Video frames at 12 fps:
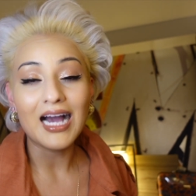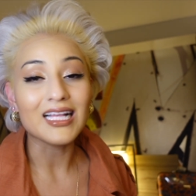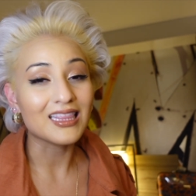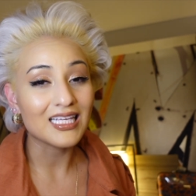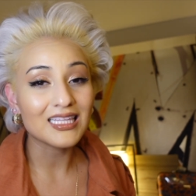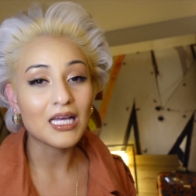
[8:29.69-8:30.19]
I
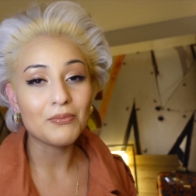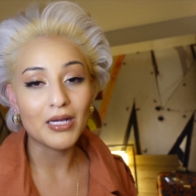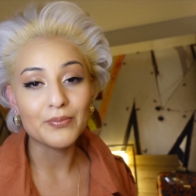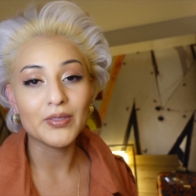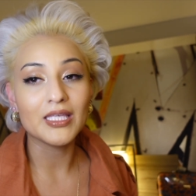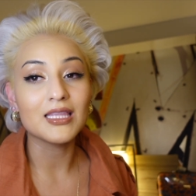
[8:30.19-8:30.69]
think that might
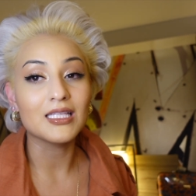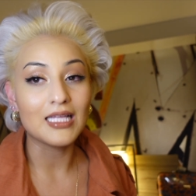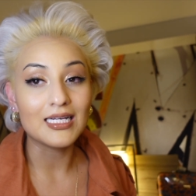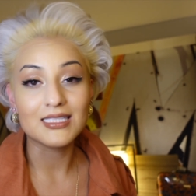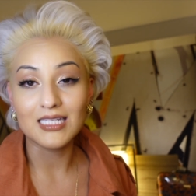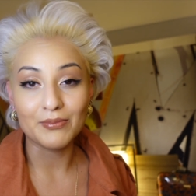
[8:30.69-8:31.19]
be the
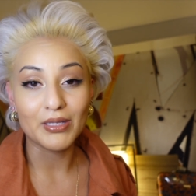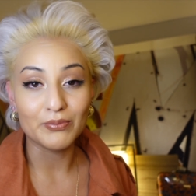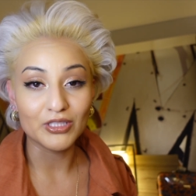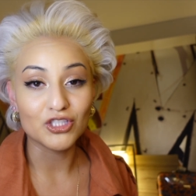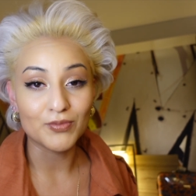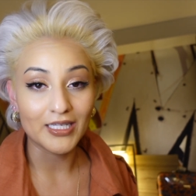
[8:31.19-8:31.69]
last time I
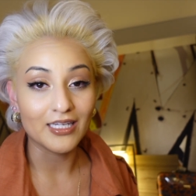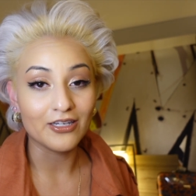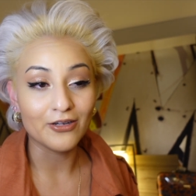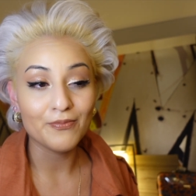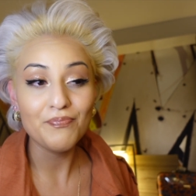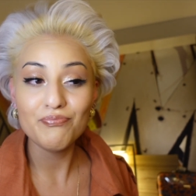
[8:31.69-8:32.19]
bleach my
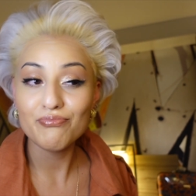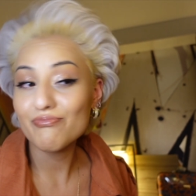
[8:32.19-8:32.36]
hair.